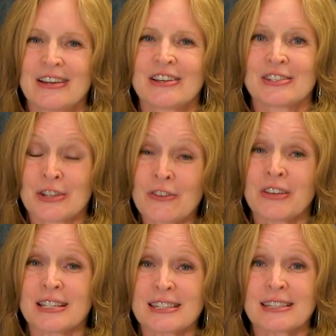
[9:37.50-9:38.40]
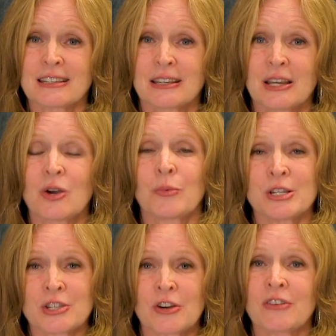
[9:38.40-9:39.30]
Service. We
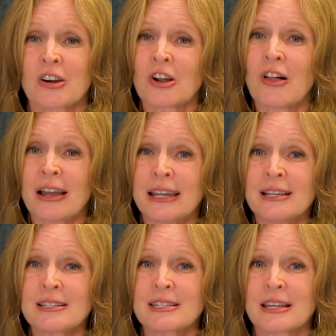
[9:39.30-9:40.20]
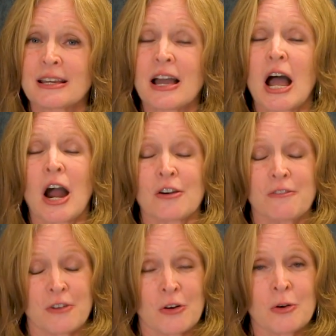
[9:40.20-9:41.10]
serve our clients, our
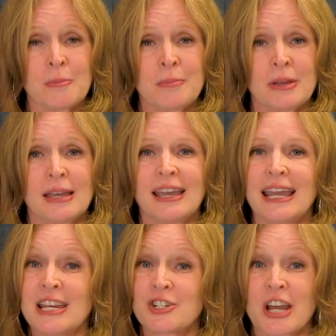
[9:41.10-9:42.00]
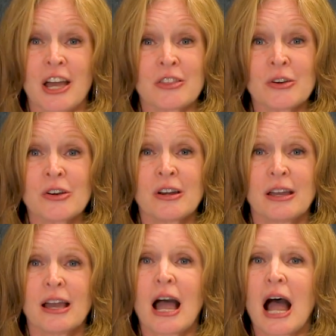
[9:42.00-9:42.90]
firm, each other,
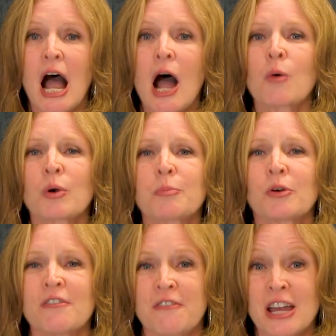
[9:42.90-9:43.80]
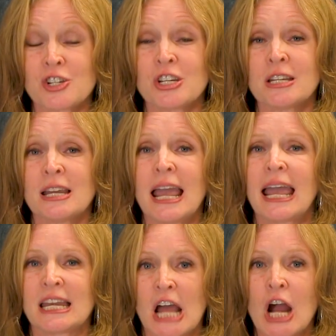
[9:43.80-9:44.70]
our profession,
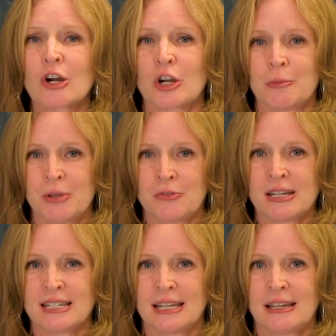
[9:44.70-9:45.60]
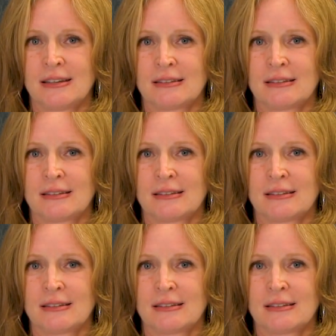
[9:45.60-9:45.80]
and our community.